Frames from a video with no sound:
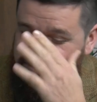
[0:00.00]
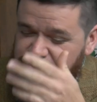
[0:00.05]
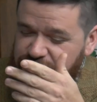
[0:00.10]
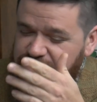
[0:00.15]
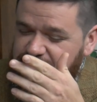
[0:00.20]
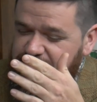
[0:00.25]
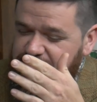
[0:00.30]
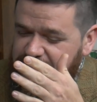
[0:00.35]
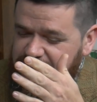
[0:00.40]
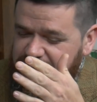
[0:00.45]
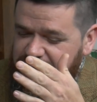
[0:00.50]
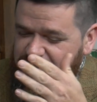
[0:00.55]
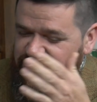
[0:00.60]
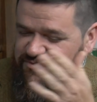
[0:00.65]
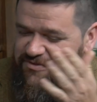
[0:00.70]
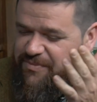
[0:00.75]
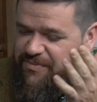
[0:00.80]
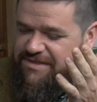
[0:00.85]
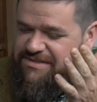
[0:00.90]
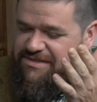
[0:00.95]
Well, you can look
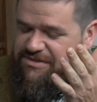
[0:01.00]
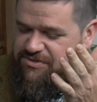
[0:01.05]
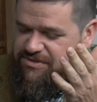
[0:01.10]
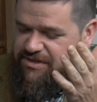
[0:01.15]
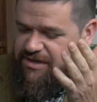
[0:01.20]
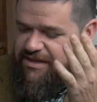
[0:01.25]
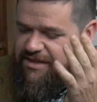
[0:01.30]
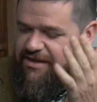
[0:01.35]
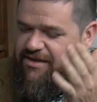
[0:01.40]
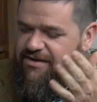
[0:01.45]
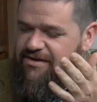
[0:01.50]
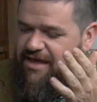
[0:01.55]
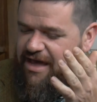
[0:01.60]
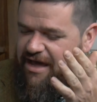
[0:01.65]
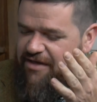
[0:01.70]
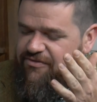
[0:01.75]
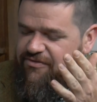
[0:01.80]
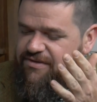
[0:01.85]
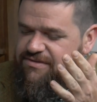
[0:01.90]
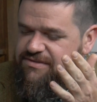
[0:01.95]
up if anybody's interested. Kid
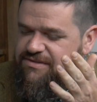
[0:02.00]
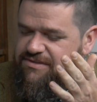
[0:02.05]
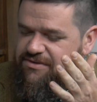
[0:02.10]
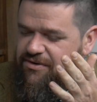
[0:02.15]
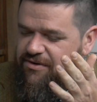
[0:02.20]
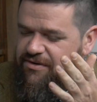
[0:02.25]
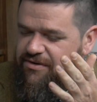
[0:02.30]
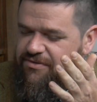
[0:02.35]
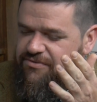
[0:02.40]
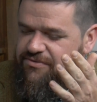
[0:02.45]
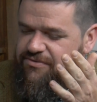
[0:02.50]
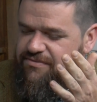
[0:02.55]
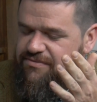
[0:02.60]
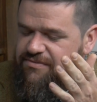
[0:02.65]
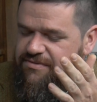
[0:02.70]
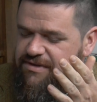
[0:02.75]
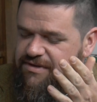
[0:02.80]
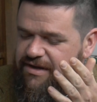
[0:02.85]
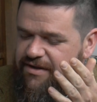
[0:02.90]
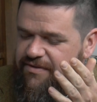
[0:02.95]
Catholics is the
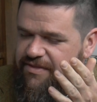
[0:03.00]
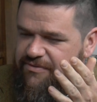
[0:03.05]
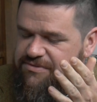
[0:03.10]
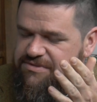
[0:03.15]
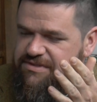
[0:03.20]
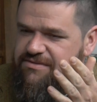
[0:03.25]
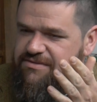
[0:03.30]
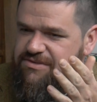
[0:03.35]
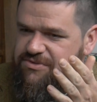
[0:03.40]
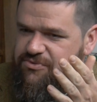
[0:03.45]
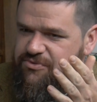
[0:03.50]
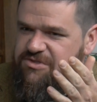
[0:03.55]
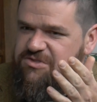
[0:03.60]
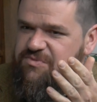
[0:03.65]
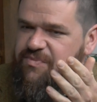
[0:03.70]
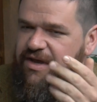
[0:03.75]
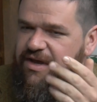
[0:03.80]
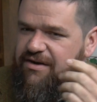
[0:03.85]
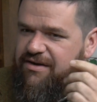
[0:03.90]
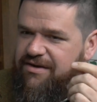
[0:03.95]
article uh, that was in Sword
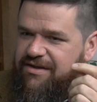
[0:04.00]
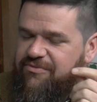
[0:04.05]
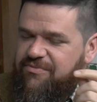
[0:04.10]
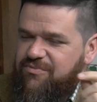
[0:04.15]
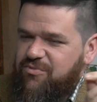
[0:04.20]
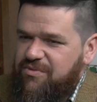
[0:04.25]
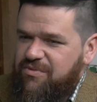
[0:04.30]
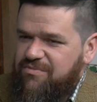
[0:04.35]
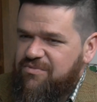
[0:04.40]
and Spade, and it